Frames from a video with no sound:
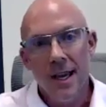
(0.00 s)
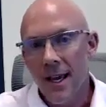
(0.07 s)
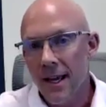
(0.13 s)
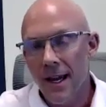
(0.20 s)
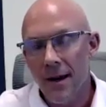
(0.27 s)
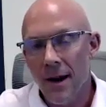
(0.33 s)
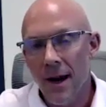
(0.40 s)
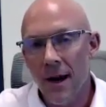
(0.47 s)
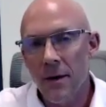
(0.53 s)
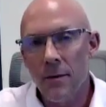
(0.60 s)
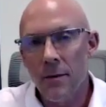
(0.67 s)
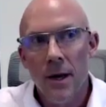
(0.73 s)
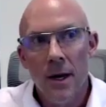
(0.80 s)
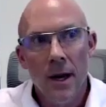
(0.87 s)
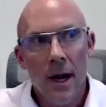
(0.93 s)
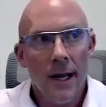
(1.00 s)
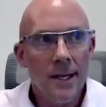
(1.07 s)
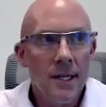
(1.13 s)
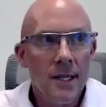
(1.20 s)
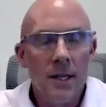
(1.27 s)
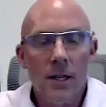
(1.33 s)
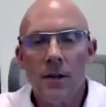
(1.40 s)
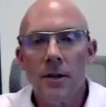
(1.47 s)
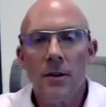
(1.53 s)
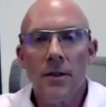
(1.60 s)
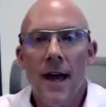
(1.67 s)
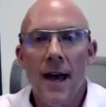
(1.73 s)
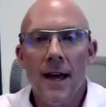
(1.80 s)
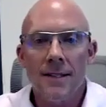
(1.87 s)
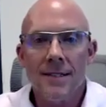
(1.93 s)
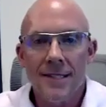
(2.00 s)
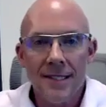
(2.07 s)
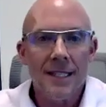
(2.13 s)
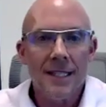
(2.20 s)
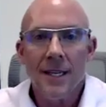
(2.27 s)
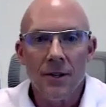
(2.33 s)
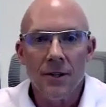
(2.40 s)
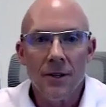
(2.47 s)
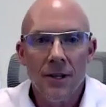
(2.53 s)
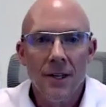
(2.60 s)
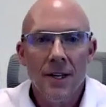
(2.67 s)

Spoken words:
And I didn't learn that skill.